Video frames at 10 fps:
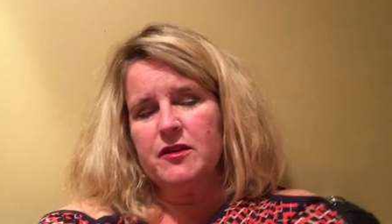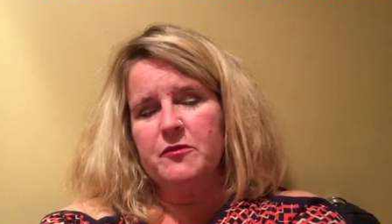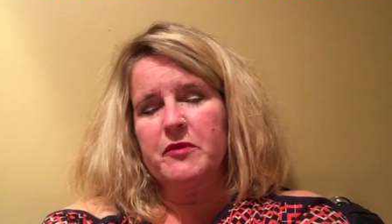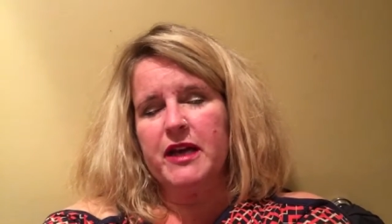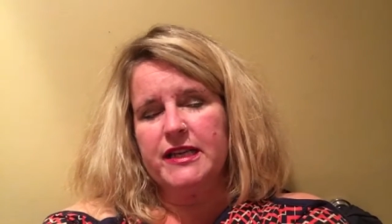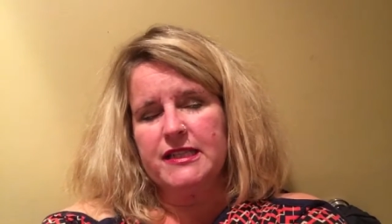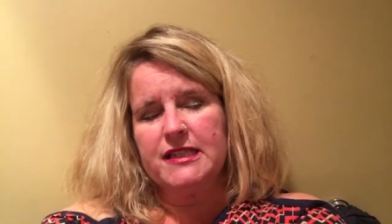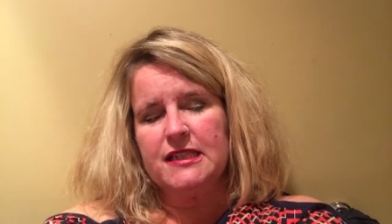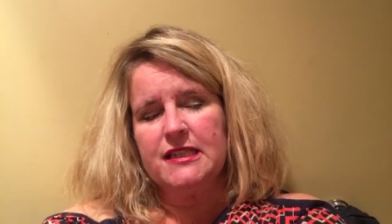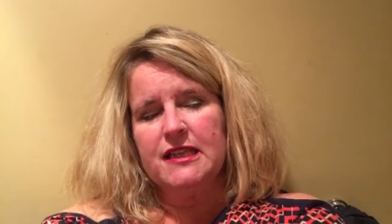
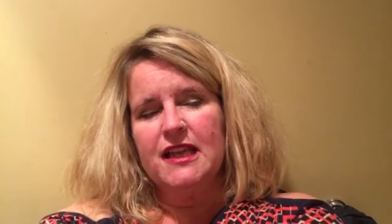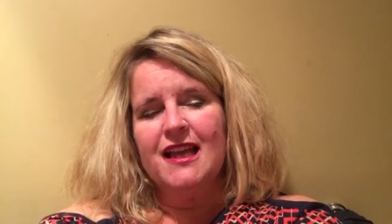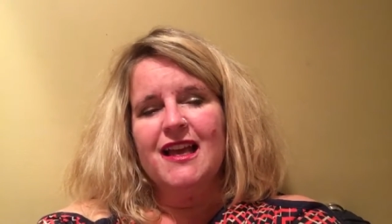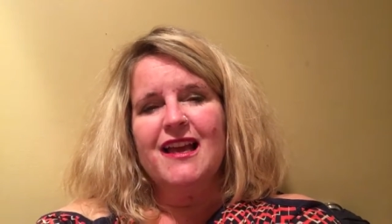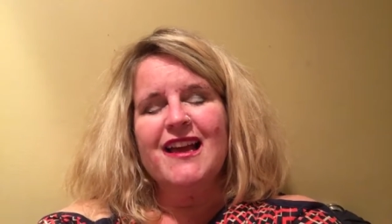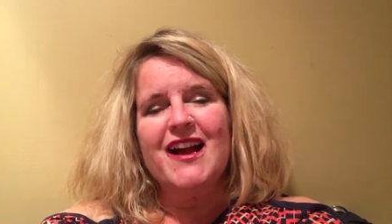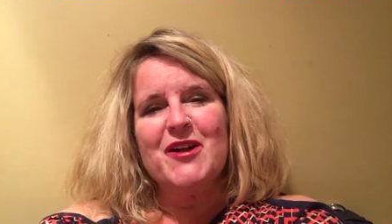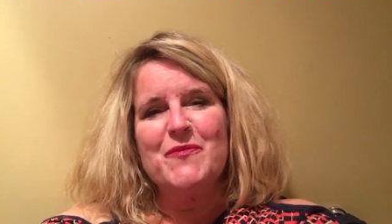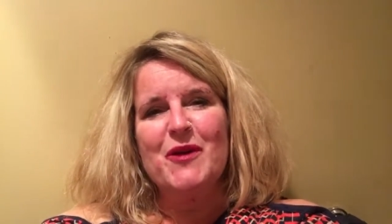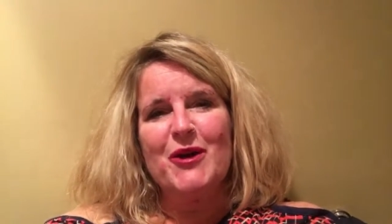But
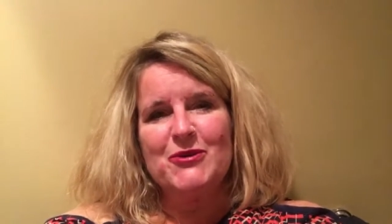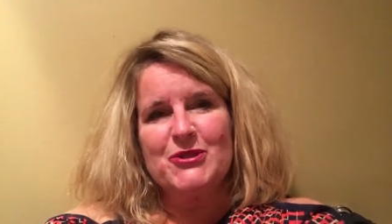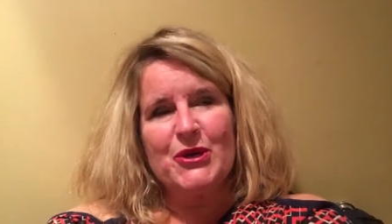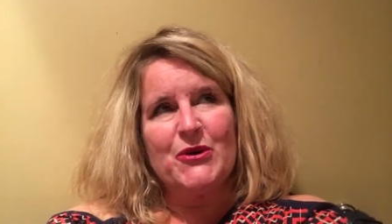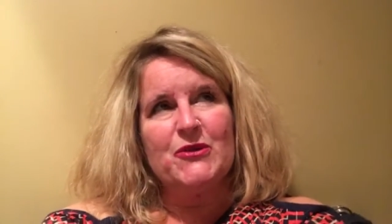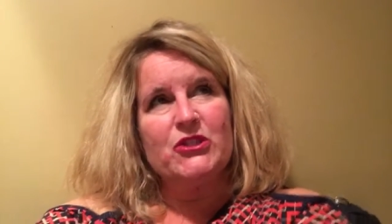also,